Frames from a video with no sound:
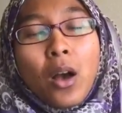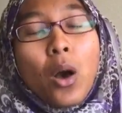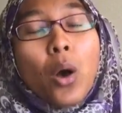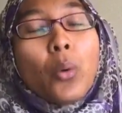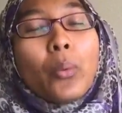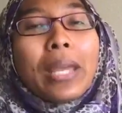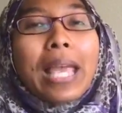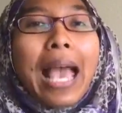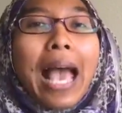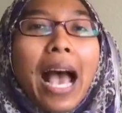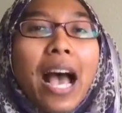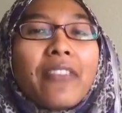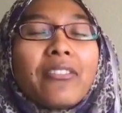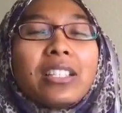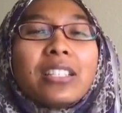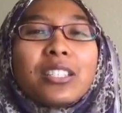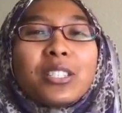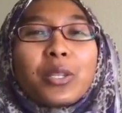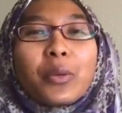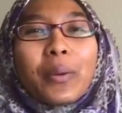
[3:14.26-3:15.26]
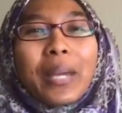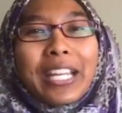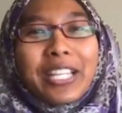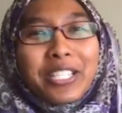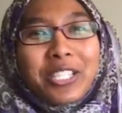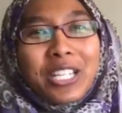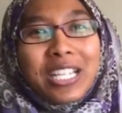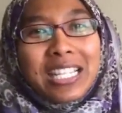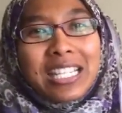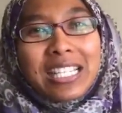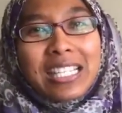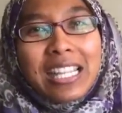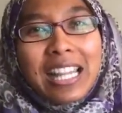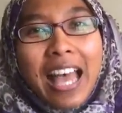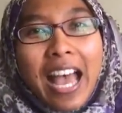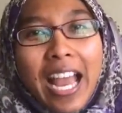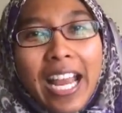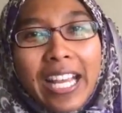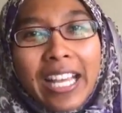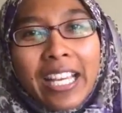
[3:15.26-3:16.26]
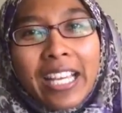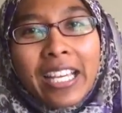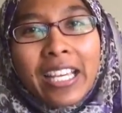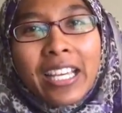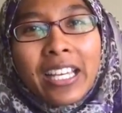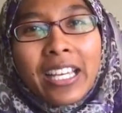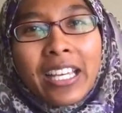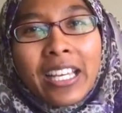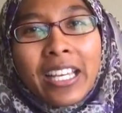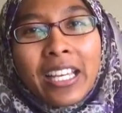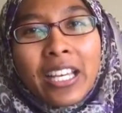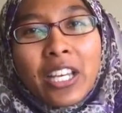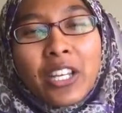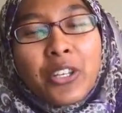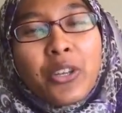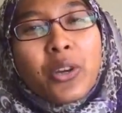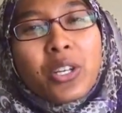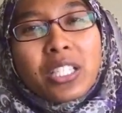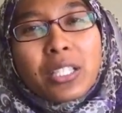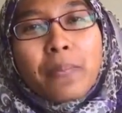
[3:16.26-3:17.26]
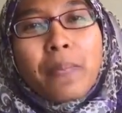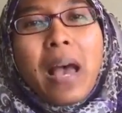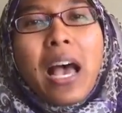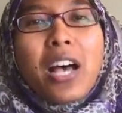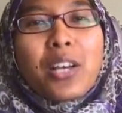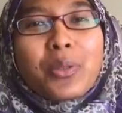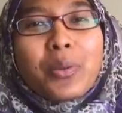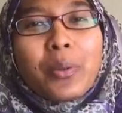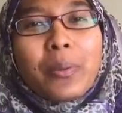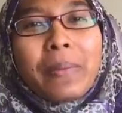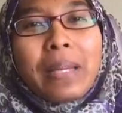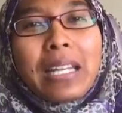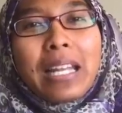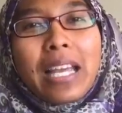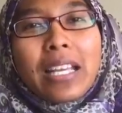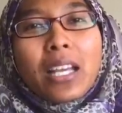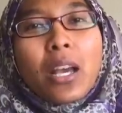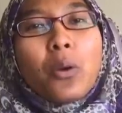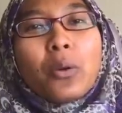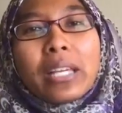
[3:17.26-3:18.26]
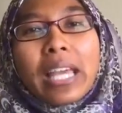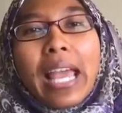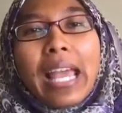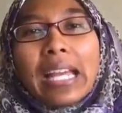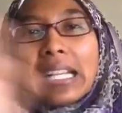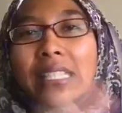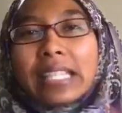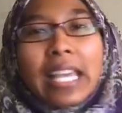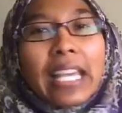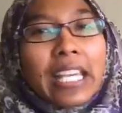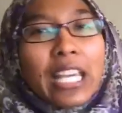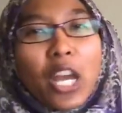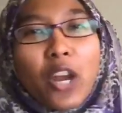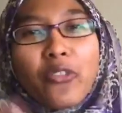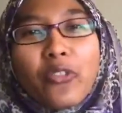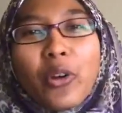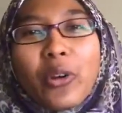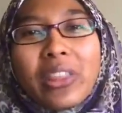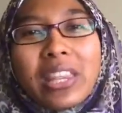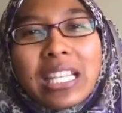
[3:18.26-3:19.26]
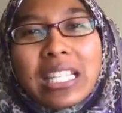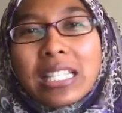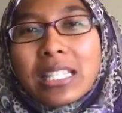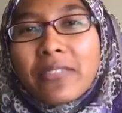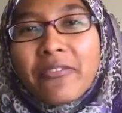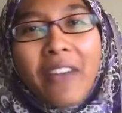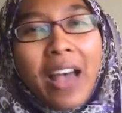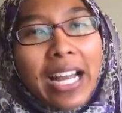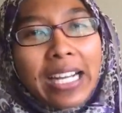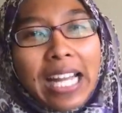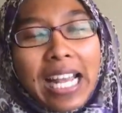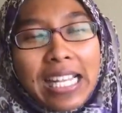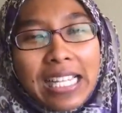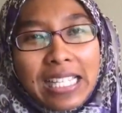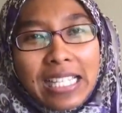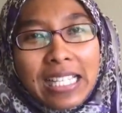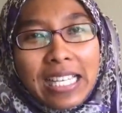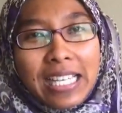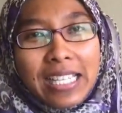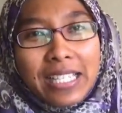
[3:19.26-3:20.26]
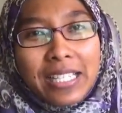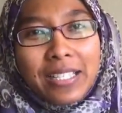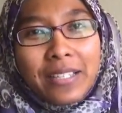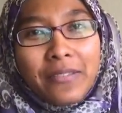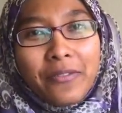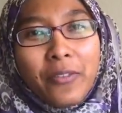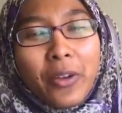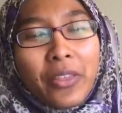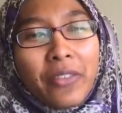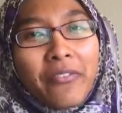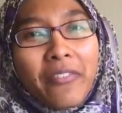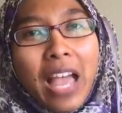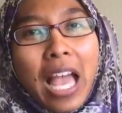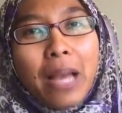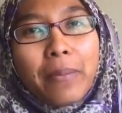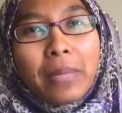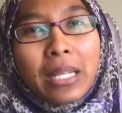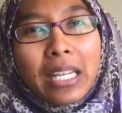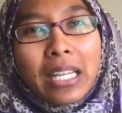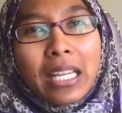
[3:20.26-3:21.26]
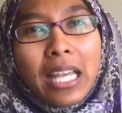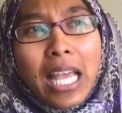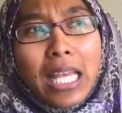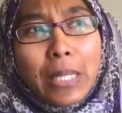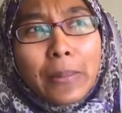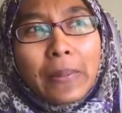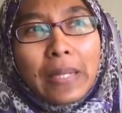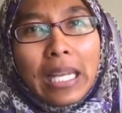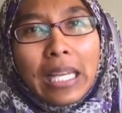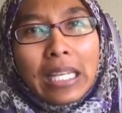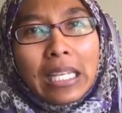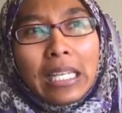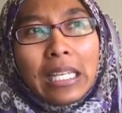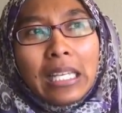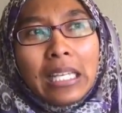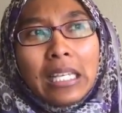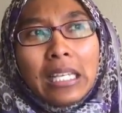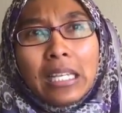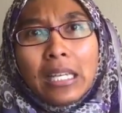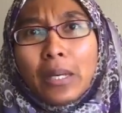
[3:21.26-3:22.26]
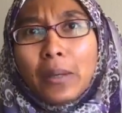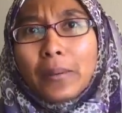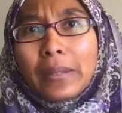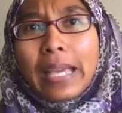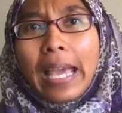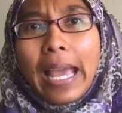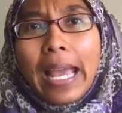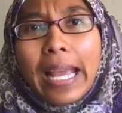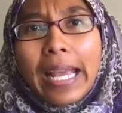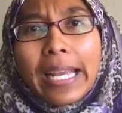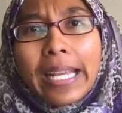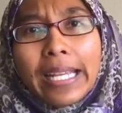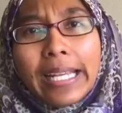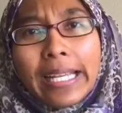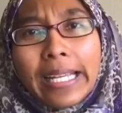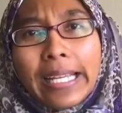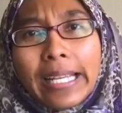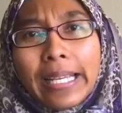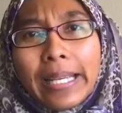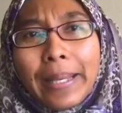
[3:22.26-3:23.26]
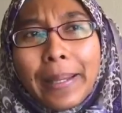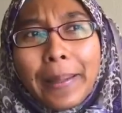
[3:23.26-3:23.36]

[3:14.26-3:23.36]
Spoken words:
Or we have situations like your spouse will be like, okay, take care of all these finances for the family. And you'll be like, okay,